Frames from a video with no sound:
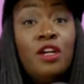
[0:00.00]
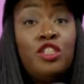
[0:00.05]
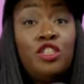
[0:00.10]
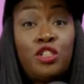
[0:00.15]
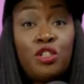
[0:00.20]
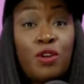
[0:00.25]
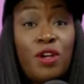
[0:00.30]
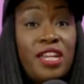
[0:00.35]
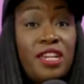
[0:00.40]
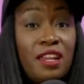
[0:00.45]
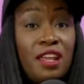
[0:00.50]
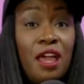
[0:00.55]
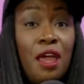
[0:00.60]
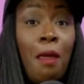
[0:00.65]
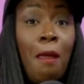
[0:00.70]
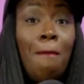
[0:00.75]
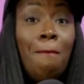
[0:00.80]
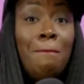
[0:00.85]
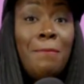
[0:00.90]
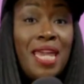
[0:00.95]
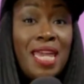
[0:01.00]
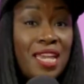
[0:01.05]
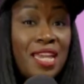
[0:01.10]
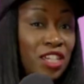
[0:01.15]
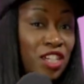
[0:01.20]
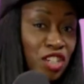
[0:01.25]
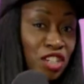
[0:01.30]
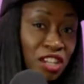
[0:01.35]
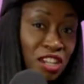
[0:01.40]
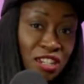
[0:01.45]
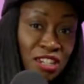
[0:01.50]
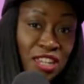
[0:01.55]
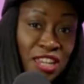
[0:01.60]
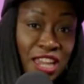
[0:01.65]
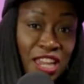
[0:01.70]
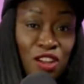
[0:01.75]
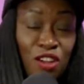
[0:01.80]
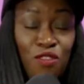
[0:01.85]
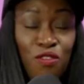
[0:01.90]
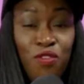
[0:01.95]
Join me and
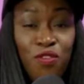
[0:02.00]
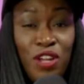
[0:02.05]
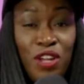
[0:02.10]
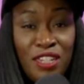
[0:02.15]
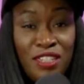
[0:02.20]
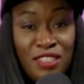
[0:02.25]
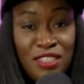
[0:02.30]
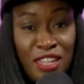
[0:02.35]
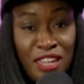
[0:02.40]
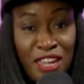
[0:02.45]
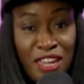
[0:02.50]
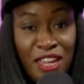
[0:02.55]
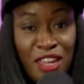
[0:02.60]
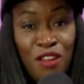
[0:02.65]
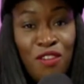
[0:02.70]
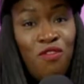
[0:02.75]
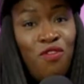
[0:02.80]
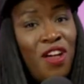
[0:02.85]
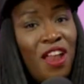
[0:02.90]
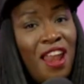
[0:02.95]
Sade on Thursday for